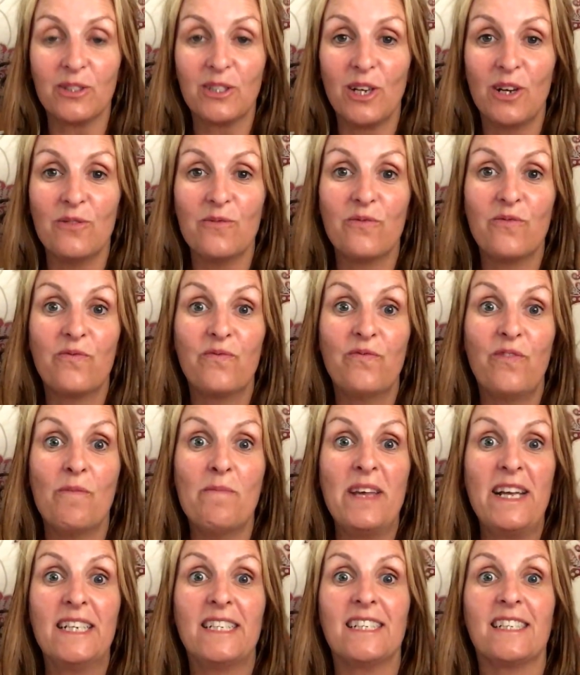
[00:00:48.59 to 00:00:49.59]
So for
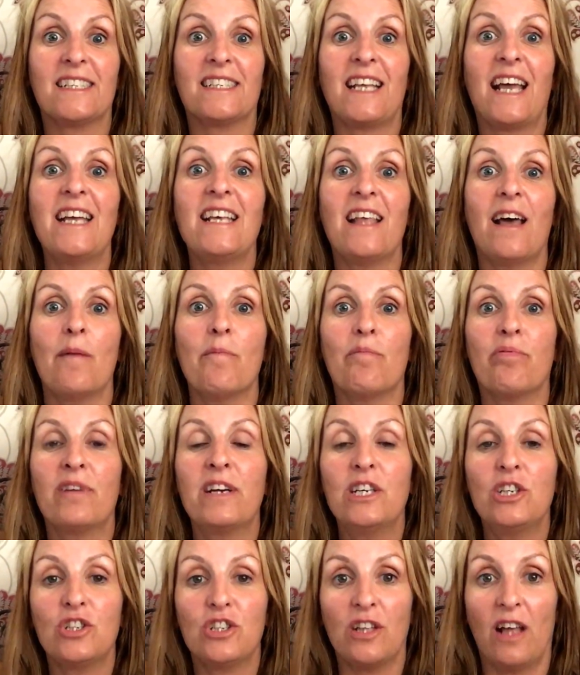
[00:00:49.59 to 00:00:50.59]
me to say that and
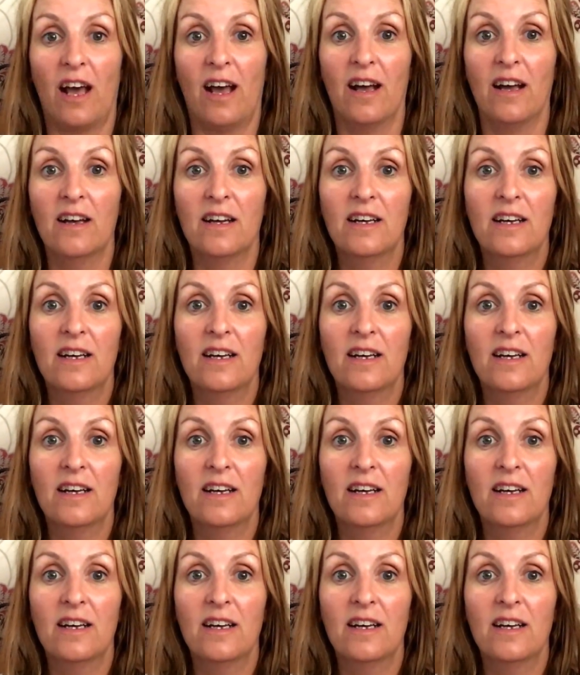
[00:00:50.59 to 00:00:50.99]
preach that,